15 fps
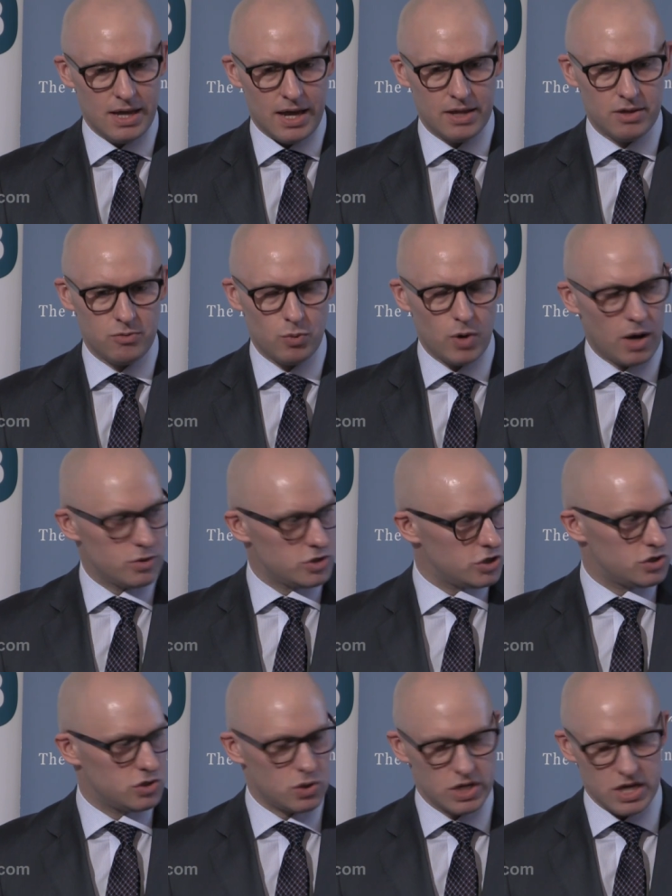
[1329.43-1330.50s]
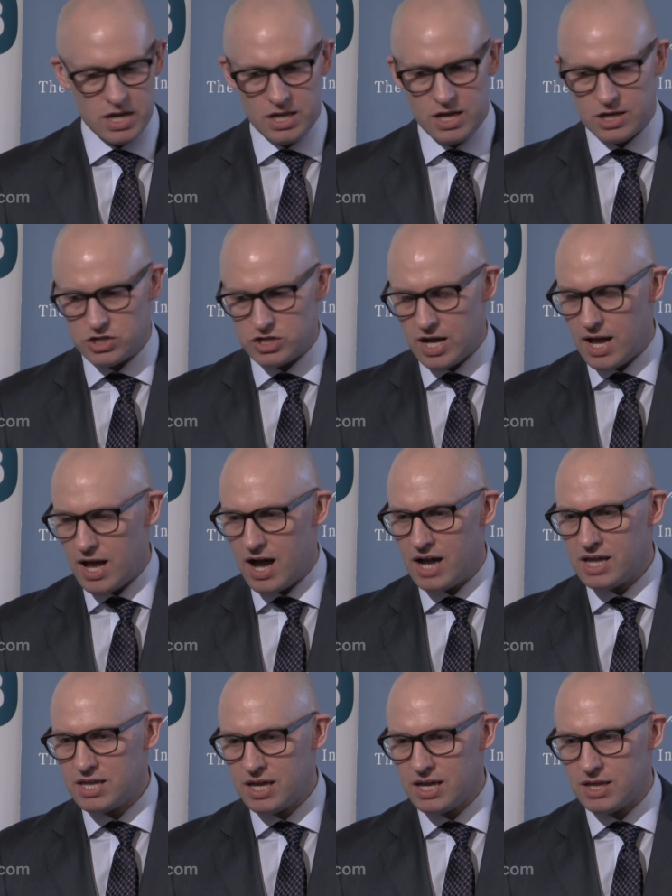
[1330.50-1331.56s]
And I was just talking at lunch. I,
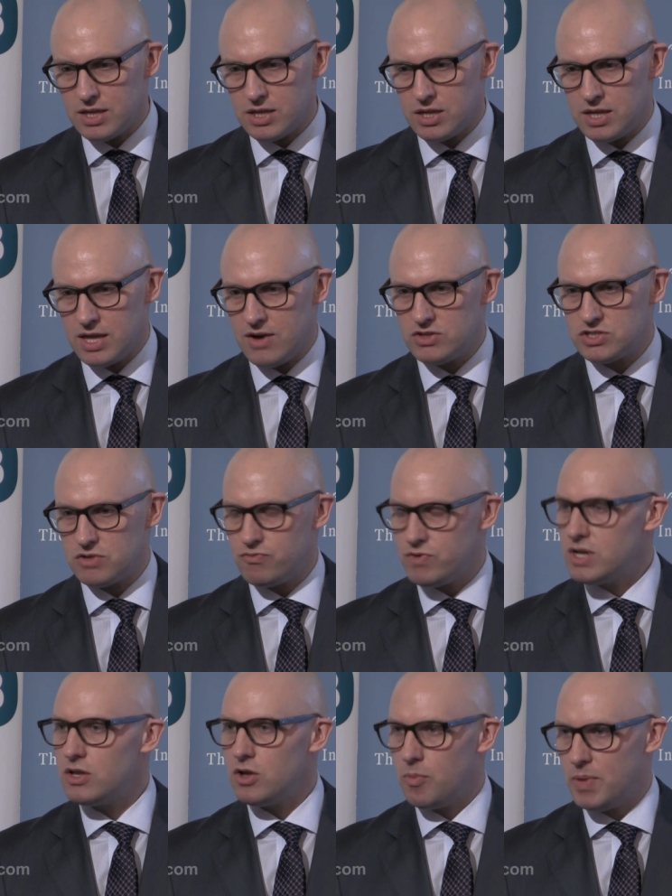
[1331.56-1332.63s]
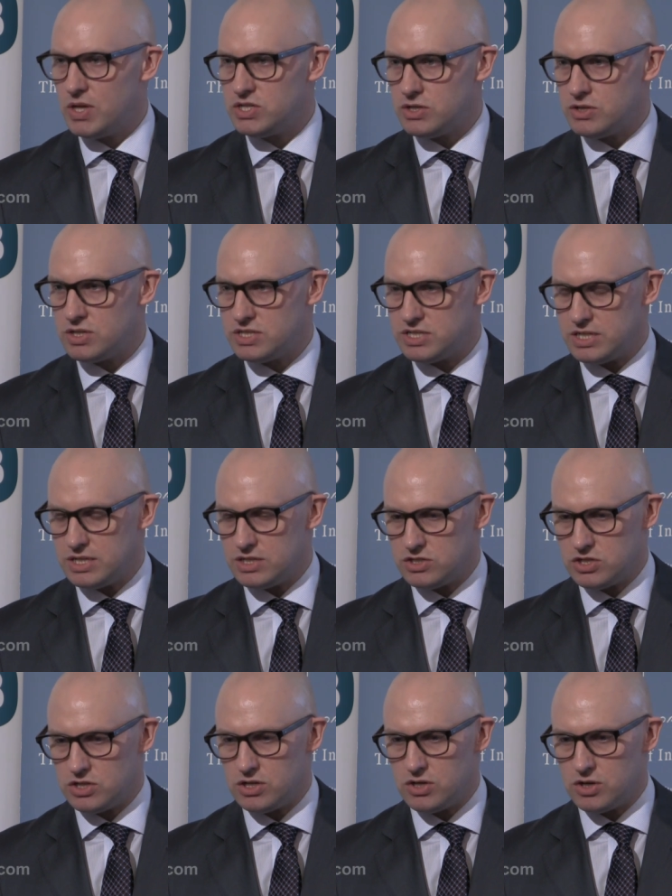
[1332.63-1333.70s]
I, think there is a real opportunity
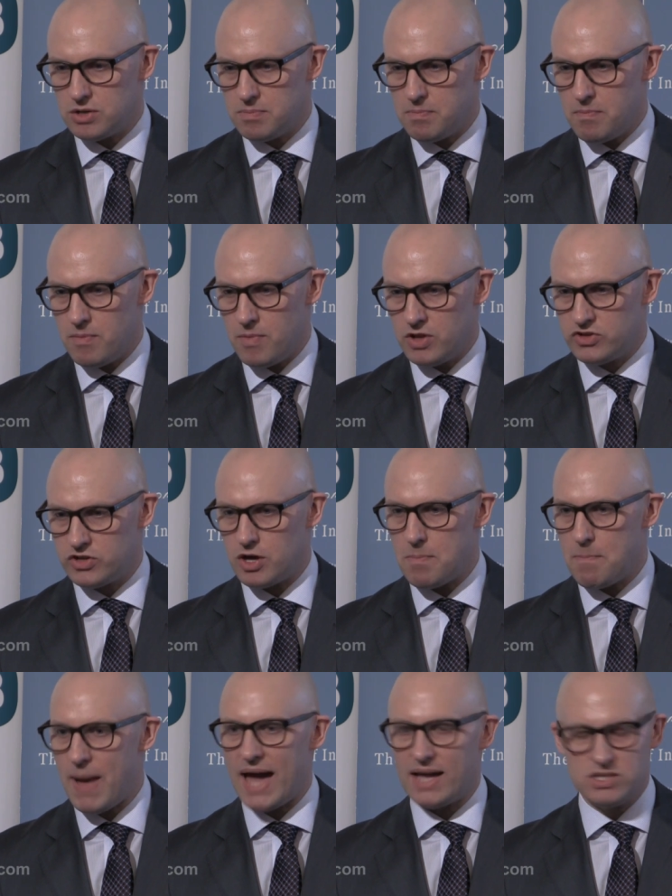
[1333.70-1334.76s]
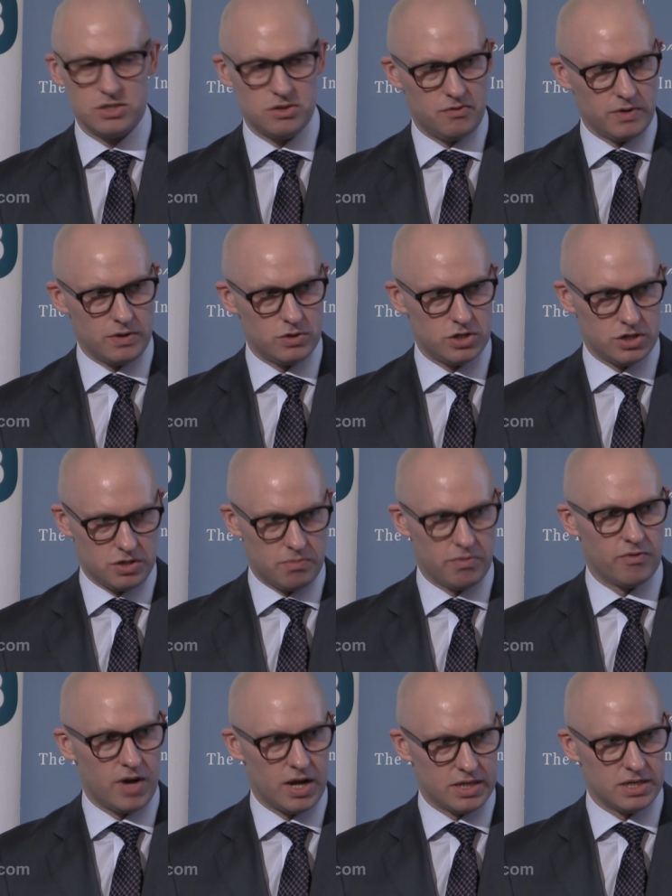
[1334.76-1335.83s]
to look to go back to the future to
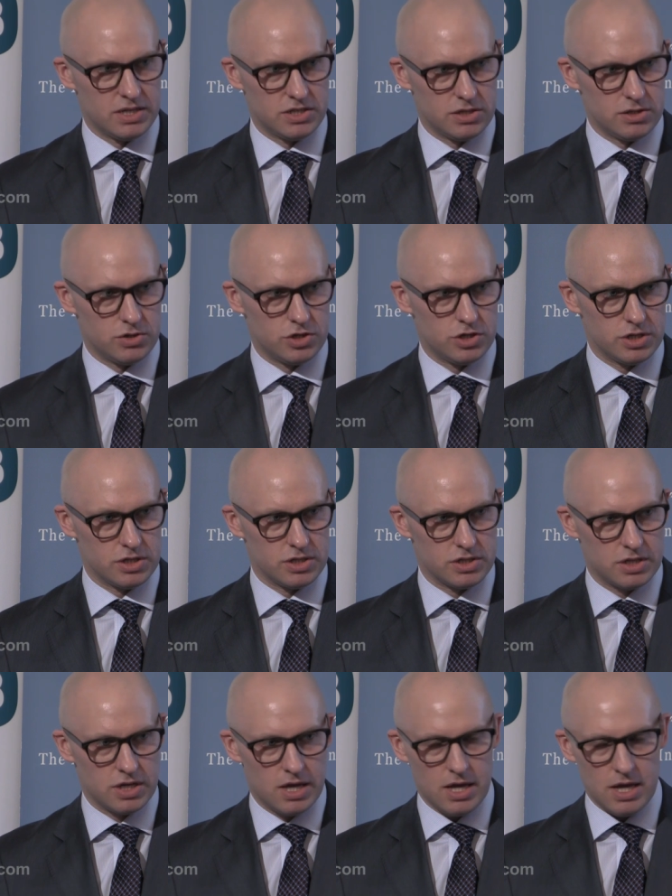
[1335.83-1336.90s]
provide these solutions.